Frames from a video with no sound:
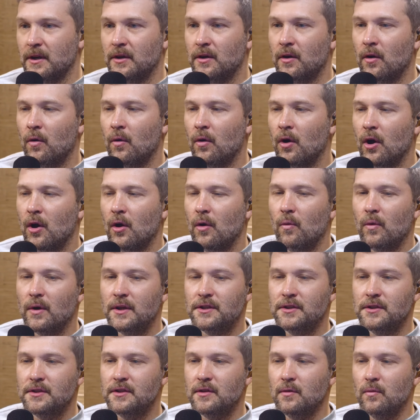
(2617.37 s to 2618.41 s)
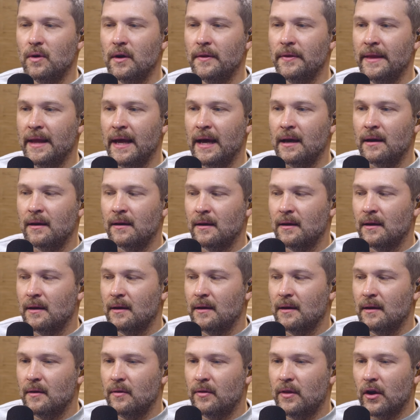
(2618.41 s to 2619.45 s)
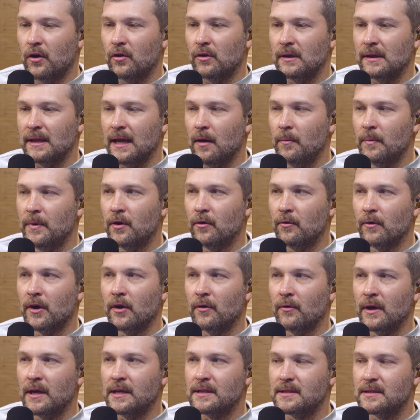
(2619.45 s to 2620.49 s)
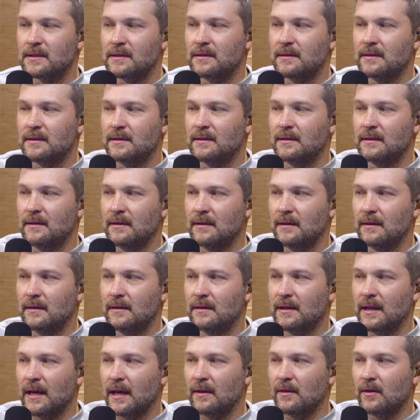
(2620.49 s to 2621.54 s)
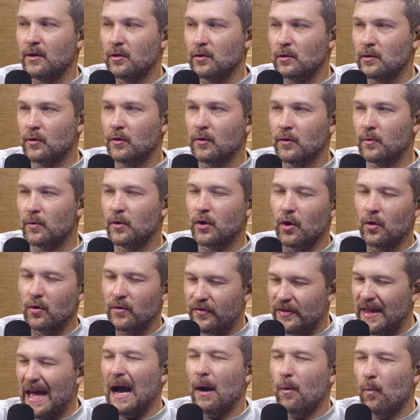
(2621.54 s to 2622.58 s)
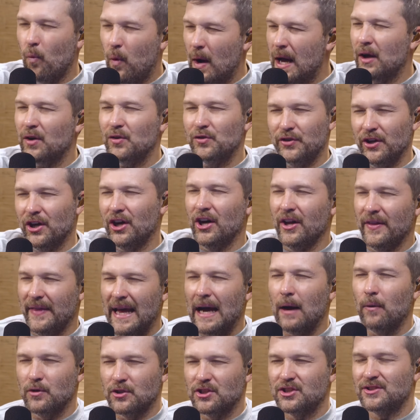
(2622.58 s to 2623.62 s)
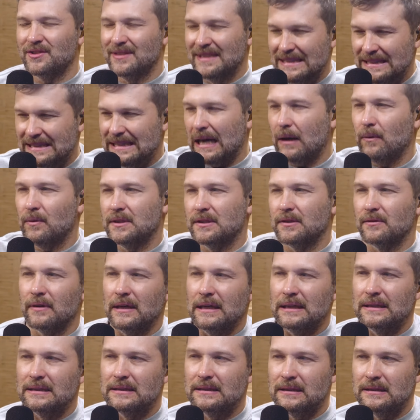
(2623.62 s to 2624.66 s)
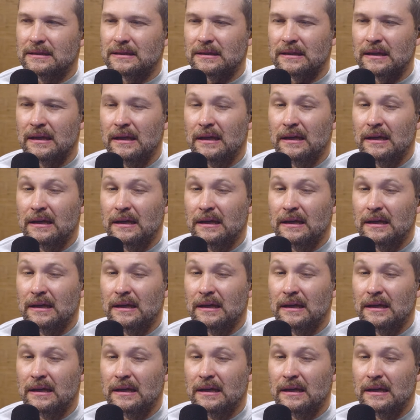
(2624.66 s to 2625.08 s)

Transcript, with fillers: You go, yeah. which is the one that that'll allow me to run a race that the Lord will go, that well yes. done. That was that was the right decision. Yes.